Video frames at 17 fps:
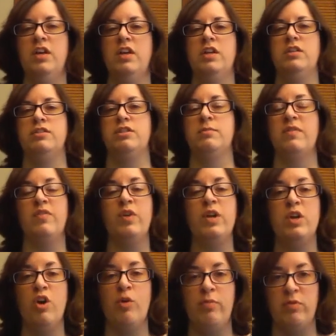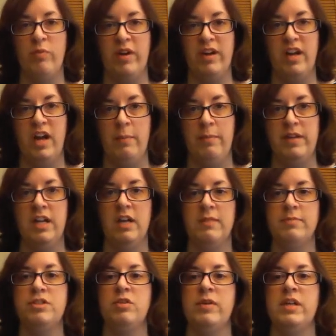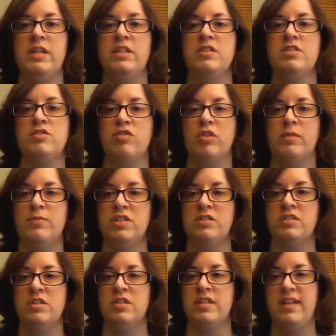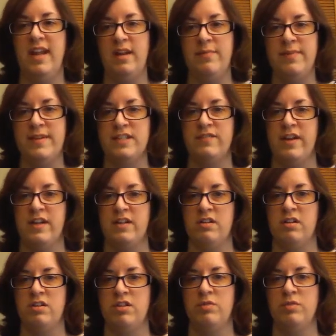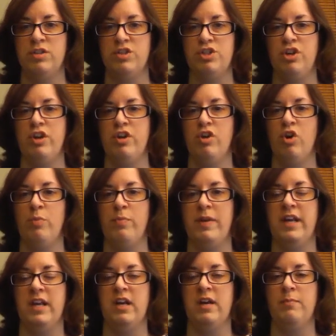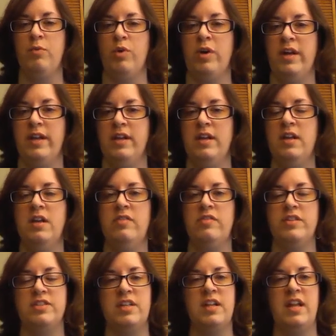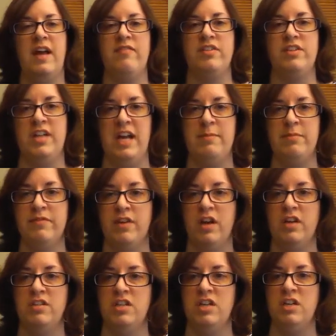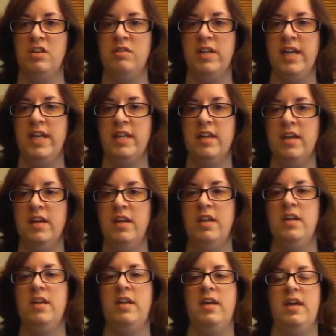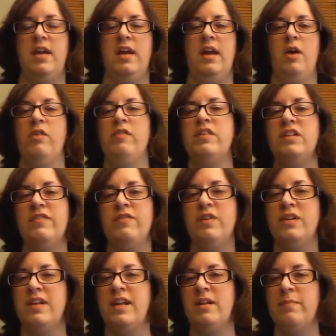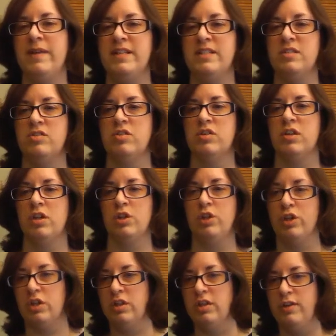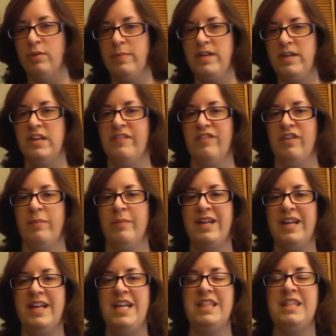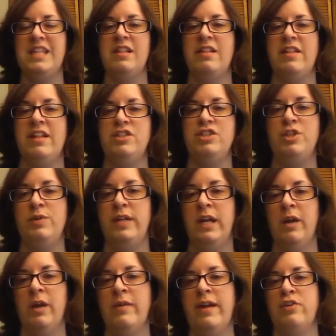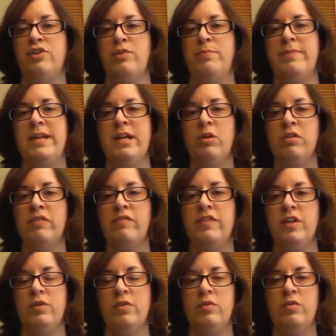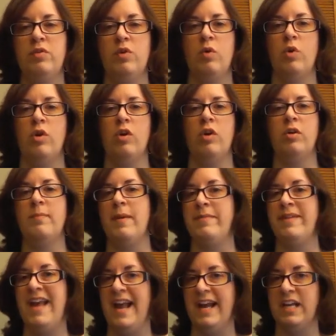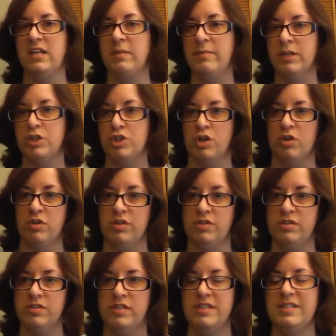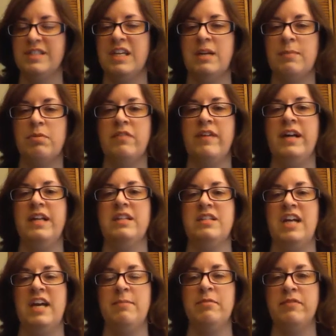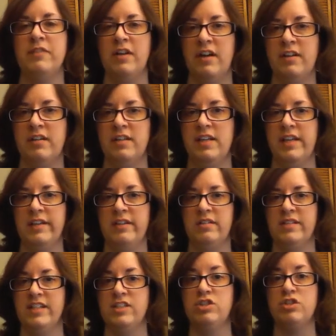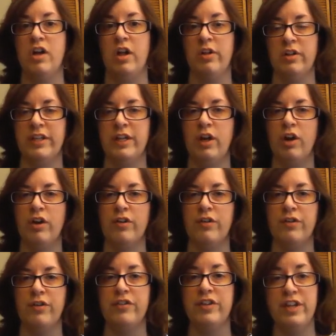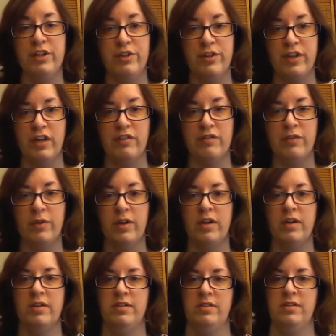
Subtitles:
So before you open one up, it helps to read the descriptions in the database finder to ensure you're opening up one that's going to have the type of content you need. However, different databases are going to look a little bit different, but anything that lets you narrow down to peer-reviewed or maybe academic journals is going to provide the type of content, that scholarly article, that you're looking for.